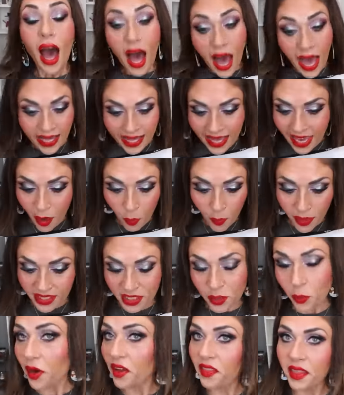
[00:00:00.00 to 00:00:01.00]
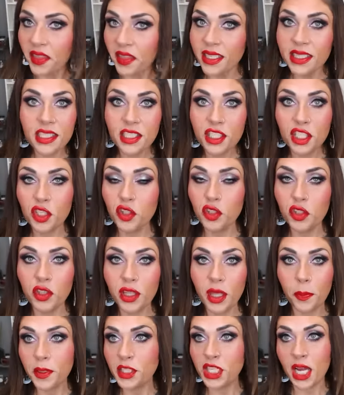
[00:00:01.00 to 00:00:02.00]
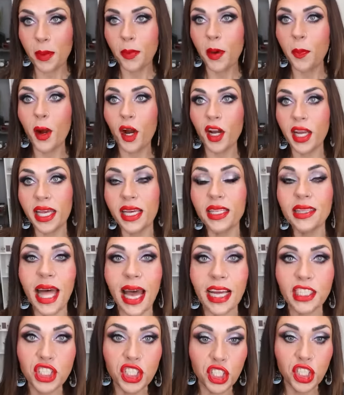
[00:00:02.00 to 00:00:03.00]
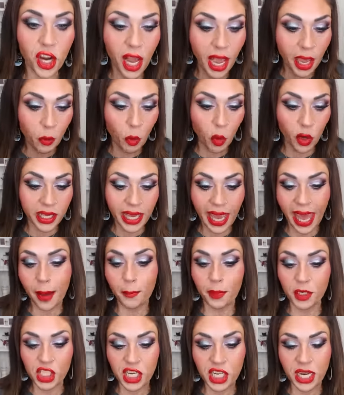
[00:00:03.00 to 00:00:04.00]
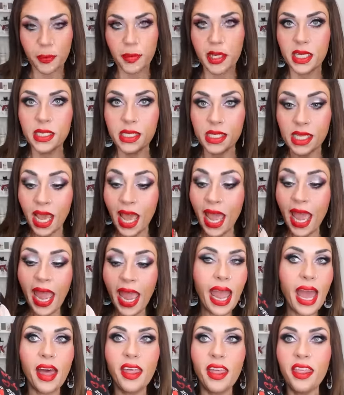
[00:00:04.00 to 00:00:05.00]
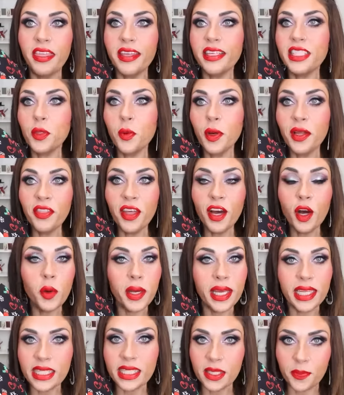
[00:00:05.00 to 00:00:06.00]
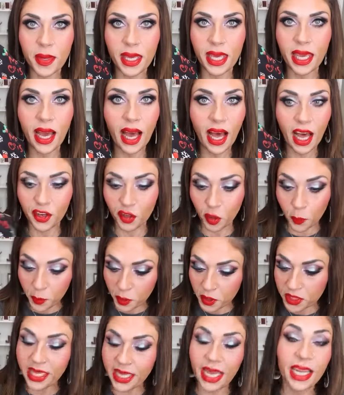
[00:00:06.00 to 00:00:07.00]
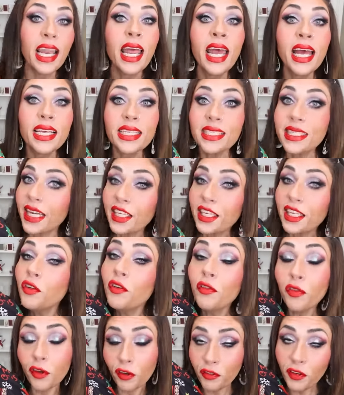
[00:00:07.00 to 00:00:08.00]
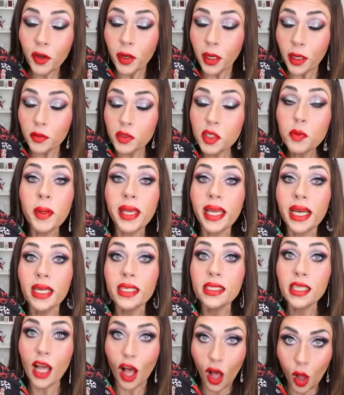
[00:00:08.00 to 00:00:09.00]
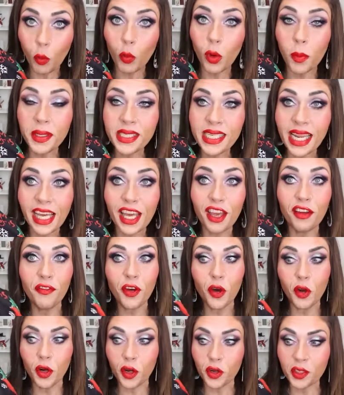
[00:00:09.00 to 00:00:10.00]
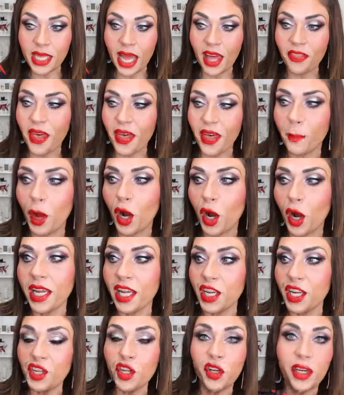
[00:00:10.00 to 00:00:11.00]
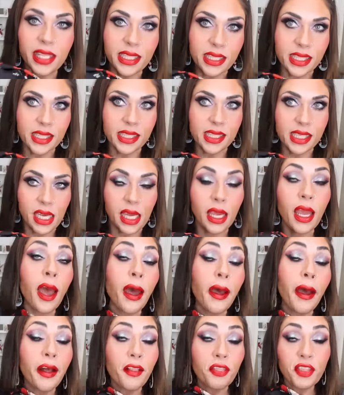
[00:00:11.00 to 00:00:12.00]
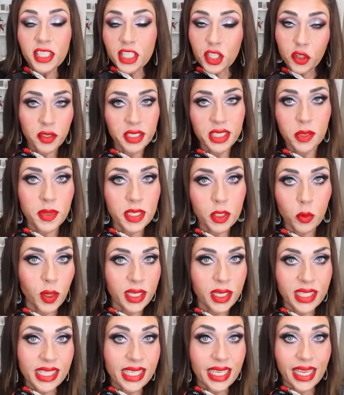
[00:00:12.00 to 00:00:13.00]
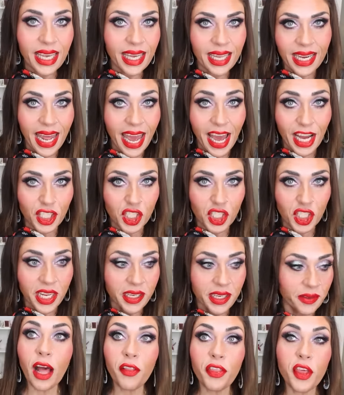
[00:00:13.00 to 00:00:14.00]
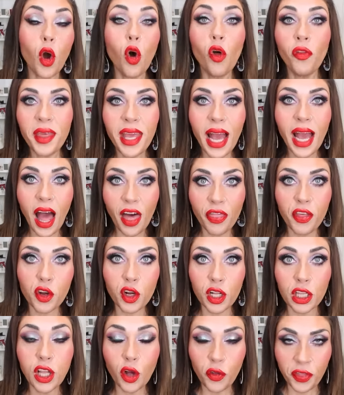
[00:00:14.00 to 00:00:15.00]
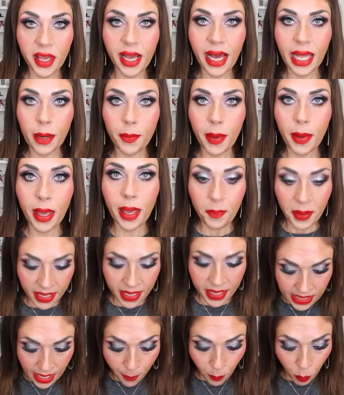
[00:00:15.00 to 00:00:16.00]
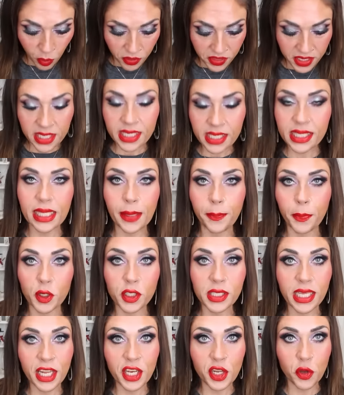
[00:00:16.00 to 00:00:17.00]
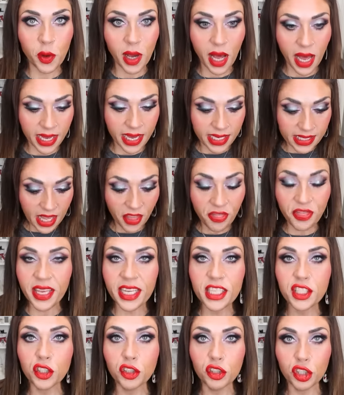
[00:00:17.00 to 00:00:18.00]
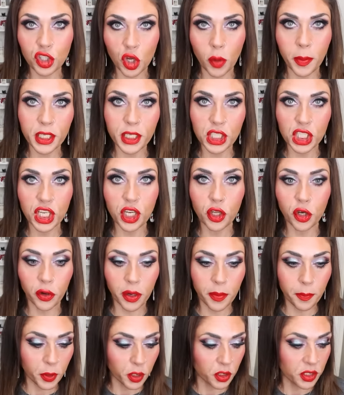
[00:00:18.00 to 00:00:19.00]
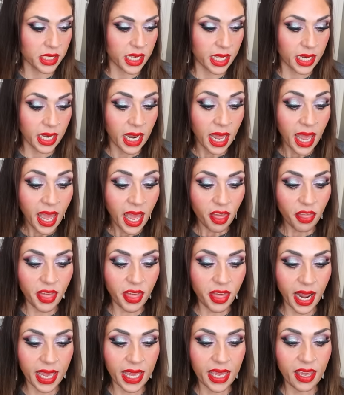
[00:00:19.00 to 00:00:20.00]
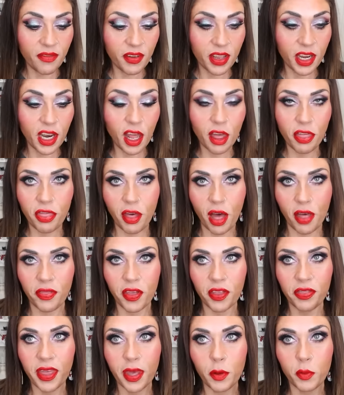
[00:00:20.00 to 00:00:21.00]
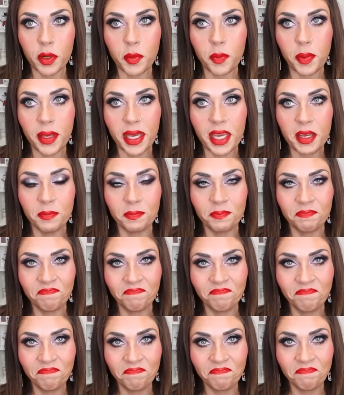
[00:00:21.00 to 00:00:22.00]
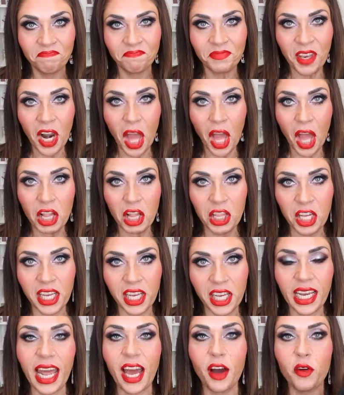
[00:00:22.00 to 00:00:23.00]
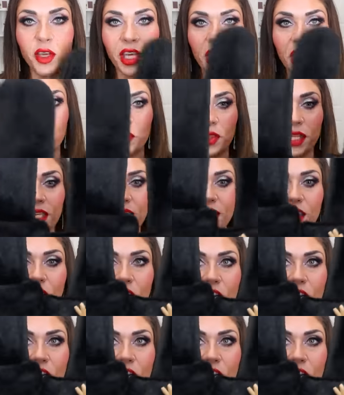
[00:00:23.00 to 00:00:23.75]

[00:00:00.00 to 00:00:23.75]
I can't wait to wear this to the pajama party. Last year, I wore cat pajamas. This one though, it's me, 100%. Stay tuned for photos because we'll be taking photos at that party and you'll get to see this Christmas onesie in action. Now, the only other clothing item I picked up were these slippers, and you guys, these are so much cuter in person than I even thought that they would be. Look at how cute these